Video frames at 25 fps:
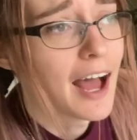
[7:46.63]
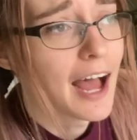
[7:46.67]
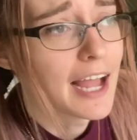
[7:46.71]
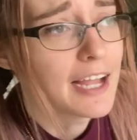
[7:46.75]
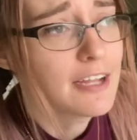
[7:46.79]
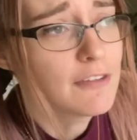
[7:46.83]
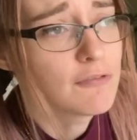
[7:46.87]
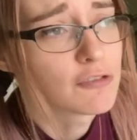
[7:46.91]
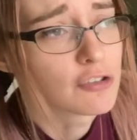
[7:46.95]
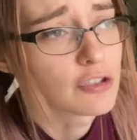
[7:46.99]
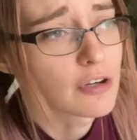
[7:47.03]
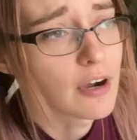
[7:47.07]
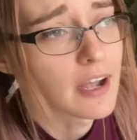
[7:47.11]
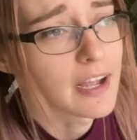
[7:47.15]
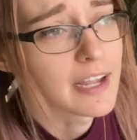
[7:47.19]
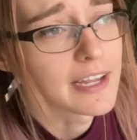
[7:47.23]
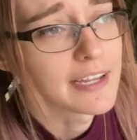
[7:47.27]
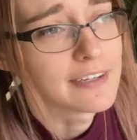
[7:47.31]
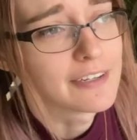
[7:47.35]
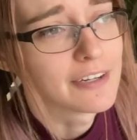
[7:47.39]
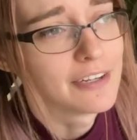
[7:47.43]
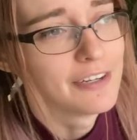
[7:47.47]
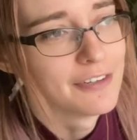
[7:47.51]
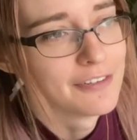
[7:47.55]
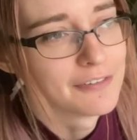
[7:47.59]
I have
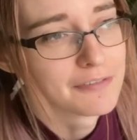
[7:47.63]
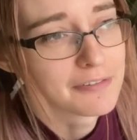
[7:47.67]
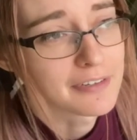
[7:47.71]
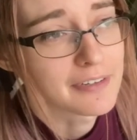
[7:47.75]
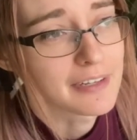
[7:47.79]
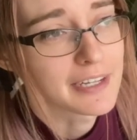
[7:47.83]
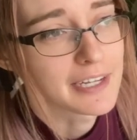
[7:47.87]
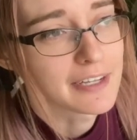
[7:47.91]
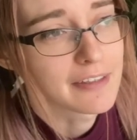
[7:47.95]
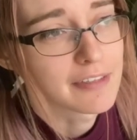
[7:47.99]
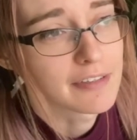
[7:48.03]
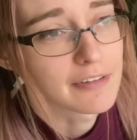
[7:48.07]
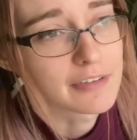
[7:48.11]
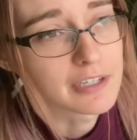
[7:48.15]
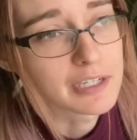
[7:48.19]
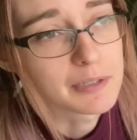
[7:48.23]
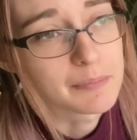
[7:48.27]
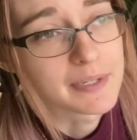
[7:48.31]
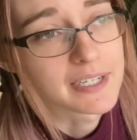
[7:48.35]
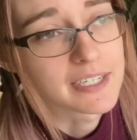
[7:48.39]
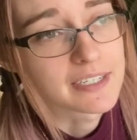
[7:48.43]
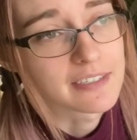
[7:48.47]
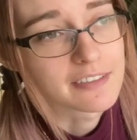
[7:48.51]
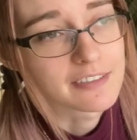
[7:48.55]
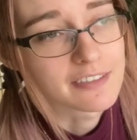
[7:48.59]
tried for like 30
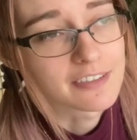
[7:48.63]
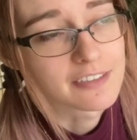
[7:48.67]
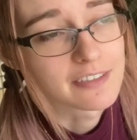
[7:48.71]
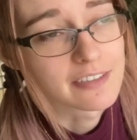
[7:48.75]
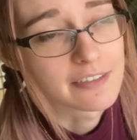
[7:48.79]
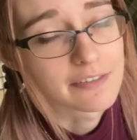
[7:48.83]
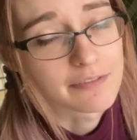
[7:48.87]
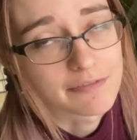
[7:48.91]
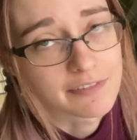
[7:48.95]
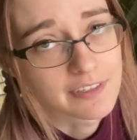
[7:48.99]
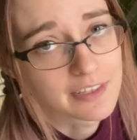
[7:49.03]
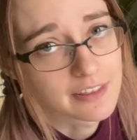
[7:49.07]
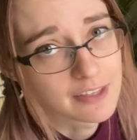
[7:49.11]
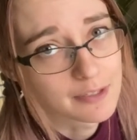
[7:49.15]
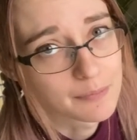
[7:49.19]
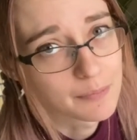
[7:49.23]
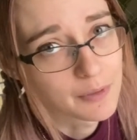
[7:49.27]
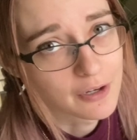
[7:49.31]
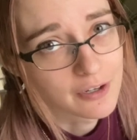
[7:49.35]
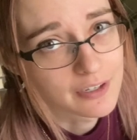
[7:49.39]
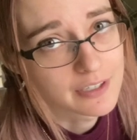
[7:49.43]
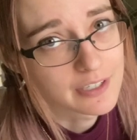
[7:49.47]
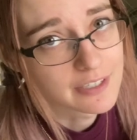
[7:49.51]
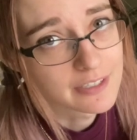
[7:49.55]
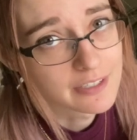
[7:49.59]
minutes to fit them
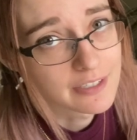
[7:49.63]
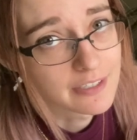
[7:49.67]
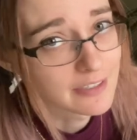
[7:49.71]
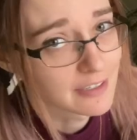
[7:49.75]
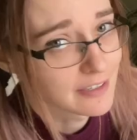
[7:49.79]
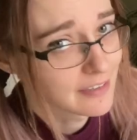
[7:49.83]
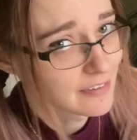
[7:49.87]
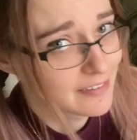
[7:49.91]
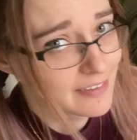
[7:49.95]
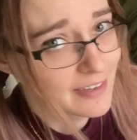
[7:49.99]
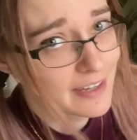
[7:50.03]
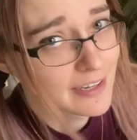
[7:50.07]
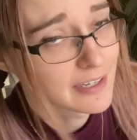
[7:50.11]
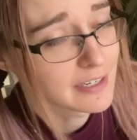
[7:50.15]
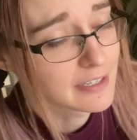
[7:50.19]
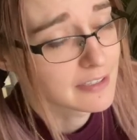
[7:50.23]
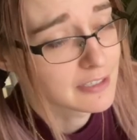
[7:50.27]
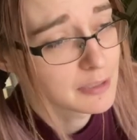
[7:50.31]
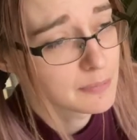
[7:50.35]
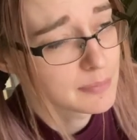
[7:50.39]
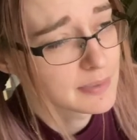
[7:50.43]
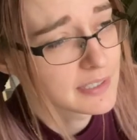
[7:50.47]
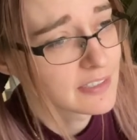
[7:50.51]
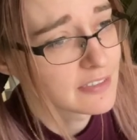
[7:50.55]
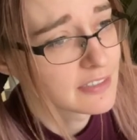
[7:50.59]
on in an aesthetically
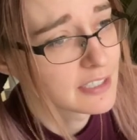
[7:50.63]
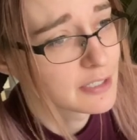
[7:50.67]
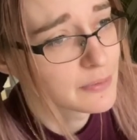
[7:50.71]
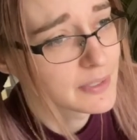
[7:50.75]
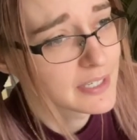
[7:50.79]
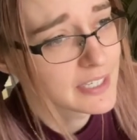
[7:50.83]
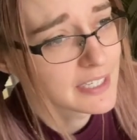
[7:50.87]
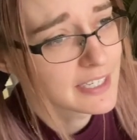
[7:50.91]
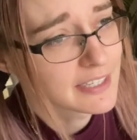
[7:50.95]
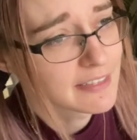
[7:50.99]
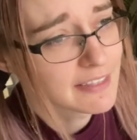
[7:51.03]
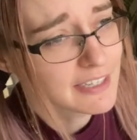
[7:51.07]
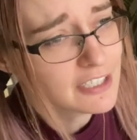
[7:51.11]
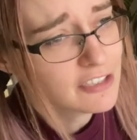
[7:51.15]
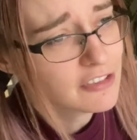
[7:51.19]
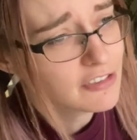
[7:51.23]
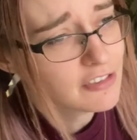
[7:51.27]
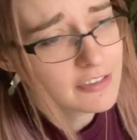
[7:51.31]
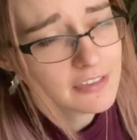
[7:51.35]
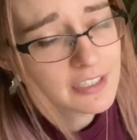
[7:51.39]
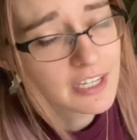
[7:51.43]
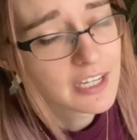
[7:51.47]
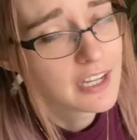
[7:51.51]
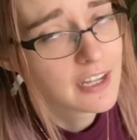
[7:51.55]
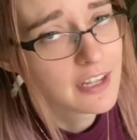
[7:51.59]
pleasing way, and
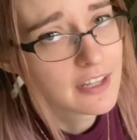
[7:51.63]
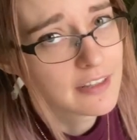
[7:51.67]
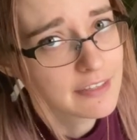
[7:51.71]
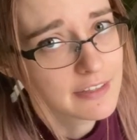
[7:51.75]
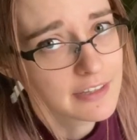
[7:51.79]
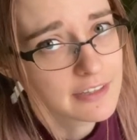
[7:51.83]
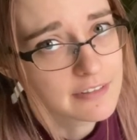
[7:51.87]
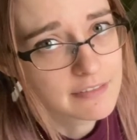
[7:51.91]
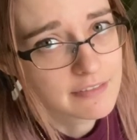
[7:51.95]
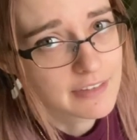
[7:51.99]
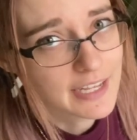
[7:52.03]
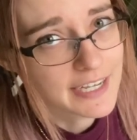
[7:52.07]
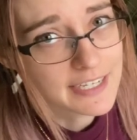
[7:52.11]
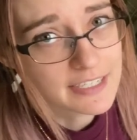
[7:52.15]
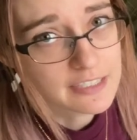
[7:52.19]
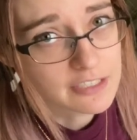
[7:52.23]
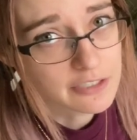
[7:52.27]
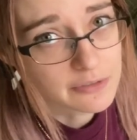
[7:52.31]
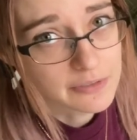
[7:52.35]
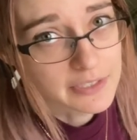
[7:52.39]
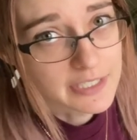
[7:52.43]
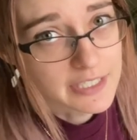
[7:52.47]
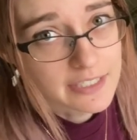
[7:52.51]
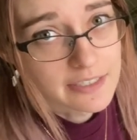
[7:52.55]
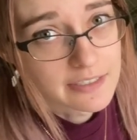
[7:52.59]
they ain't
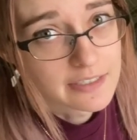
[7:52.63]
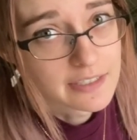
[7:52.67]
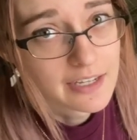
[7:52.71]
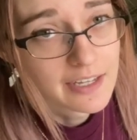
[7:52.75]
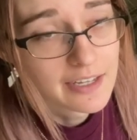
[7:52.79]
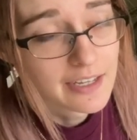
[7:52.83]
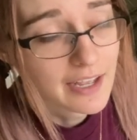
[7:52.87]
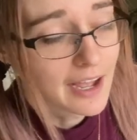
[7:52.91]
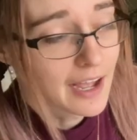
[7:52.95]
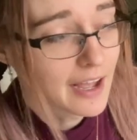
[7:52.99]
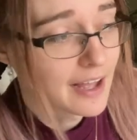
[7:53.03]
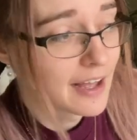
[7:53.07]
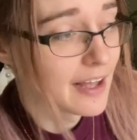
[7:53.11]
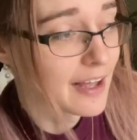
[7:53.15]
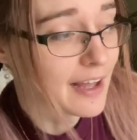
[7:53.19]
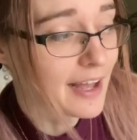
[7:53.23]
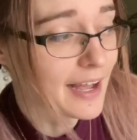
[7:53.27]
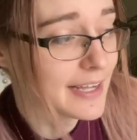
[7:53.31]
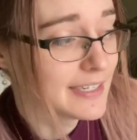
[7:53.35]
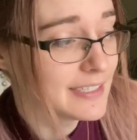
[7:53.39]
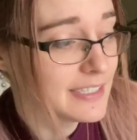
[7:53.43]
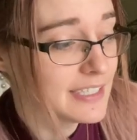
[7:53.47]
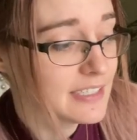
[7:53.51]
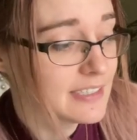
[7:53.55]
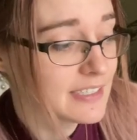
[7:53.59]
doing it. I
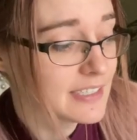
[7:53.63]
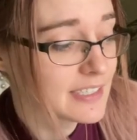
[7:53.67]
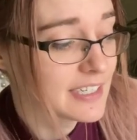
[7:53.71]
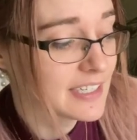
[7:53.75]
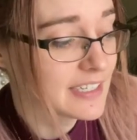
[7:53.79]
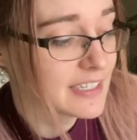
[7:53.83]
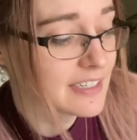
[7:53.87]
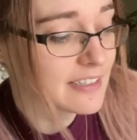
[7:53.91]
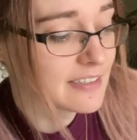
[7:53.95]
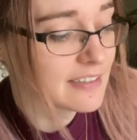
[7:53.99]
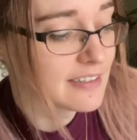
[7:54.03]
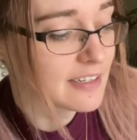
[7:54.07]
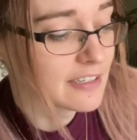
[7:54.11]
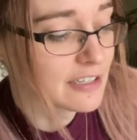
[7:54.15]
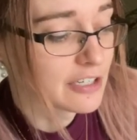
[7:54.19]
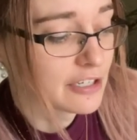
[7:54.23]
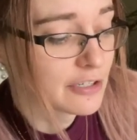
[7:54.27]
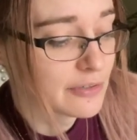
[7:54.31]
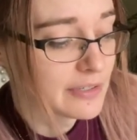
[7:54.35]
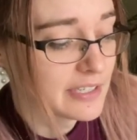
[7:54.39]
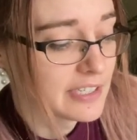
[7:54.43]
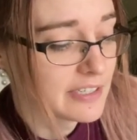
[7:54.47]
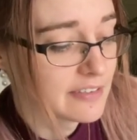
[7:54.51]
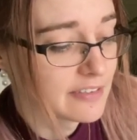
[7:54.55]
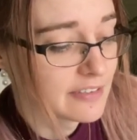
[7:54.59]
need to get a
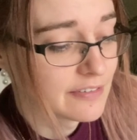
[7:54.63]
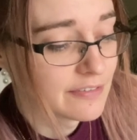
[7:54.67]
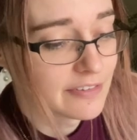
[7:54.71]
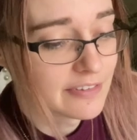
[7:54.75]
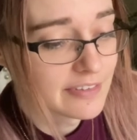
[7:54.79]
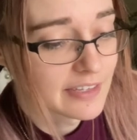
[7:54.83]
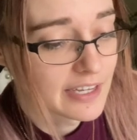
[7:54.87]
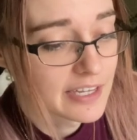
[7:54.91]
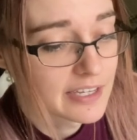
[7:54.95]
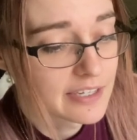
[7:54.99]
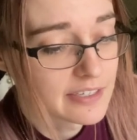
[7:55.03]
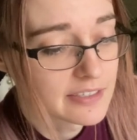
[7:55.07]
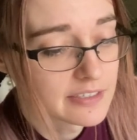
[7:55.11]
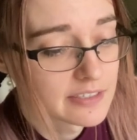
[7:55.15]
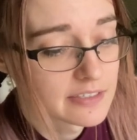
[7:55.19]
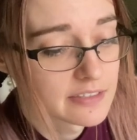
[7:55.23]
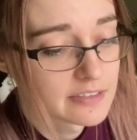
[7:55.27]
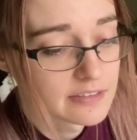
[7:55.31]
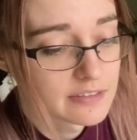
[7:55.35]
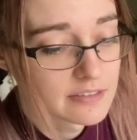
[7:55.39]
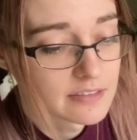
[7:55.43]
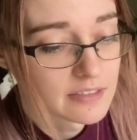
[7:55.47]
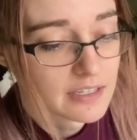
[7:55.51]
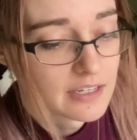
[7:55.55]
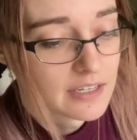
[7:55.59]
cohesive set,
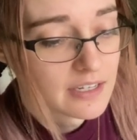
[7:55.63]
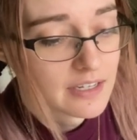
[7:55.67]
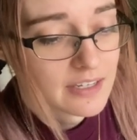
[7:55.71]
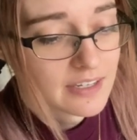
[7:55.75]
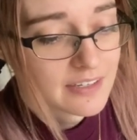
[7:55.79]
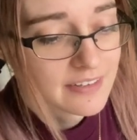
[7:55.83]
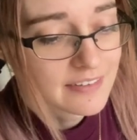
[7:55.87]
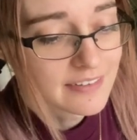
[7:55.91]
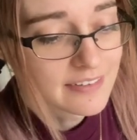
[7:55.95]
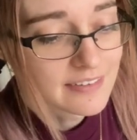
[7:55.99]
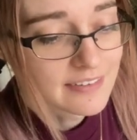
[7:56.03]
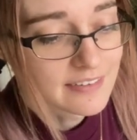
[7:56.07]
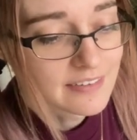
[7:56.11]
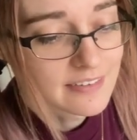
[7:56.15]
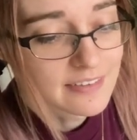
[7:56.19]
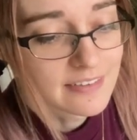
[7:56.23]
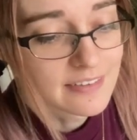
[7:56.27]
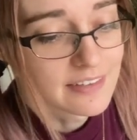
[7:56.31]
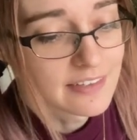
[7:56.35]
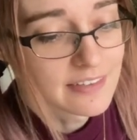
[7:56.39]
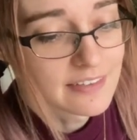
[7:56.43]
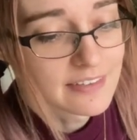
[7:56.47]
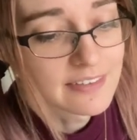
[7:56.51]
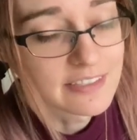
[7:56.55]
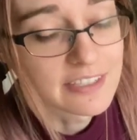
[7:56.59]
and since
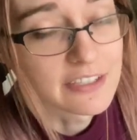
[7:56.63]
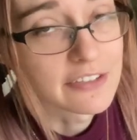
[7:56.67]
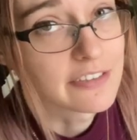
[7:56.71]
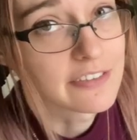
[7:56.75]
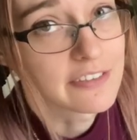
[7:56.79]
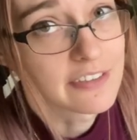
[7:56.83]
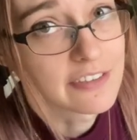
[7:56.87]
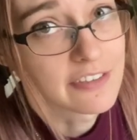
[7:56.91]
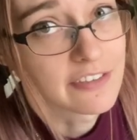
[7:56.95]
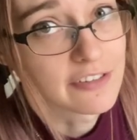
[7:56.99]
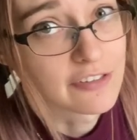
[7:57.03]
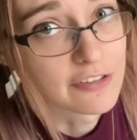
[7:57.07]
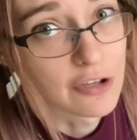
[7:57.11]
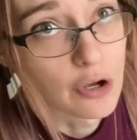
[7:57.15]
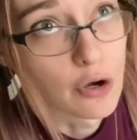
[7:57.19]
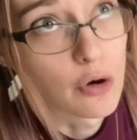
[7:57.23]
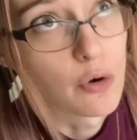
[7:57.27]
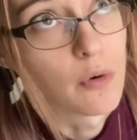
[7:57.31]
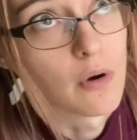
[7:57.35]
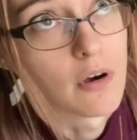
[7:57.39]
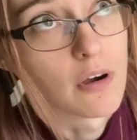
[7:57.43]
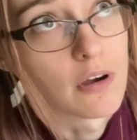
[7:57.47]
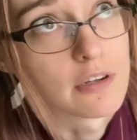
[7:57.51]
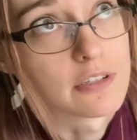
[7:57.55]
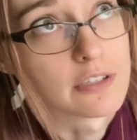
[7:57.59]
the series is so
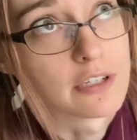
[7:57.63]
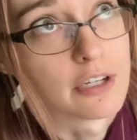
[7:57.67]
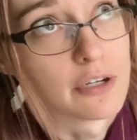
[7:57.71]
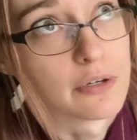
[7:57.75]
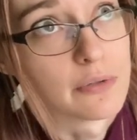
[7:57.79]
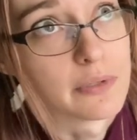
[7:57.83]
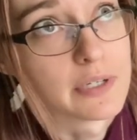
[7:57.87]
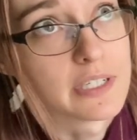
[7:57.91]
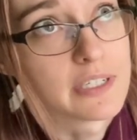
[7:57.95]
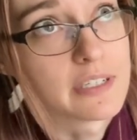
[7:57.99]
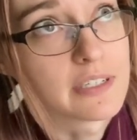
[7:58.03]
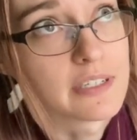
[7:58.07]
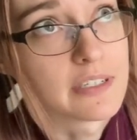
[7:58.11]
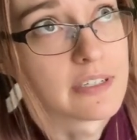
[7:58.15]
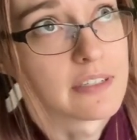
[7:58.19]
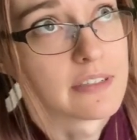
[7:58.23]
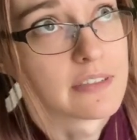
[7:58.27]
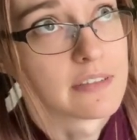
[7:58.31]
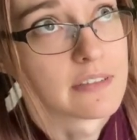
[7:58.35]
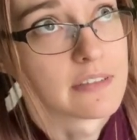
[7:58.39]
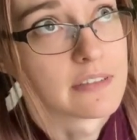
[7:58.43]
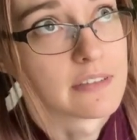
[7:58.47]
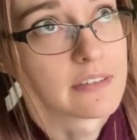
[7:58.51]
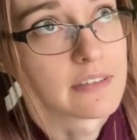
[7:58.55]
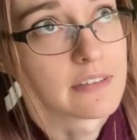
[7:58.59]
ongoing
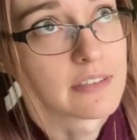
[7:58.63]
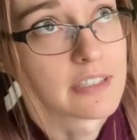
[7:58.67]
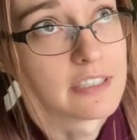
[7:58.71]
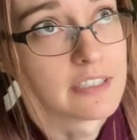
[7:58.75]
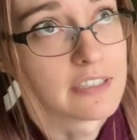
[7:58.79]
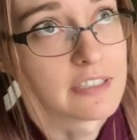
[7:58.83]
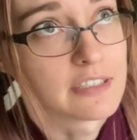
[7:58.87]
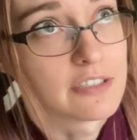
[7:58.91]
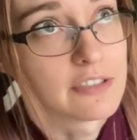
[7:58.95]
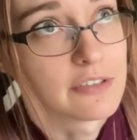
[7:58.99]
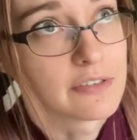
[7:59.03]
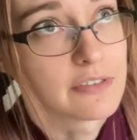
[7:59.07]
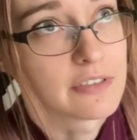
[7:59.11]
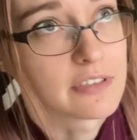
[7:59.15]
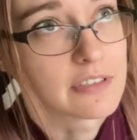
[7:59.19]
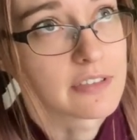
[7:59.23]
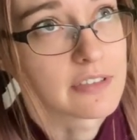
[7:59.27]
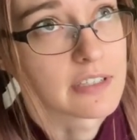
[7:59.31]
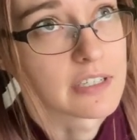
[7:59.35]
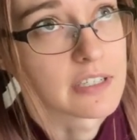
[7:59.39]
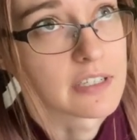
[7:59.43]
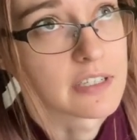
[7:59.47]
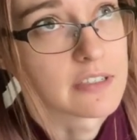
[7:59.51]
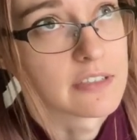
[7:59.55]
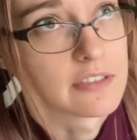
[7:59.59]
and continuous,
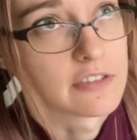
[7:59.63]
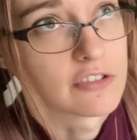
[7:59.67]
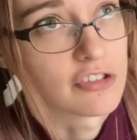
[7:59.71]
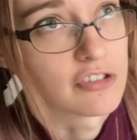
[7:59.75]
like, it's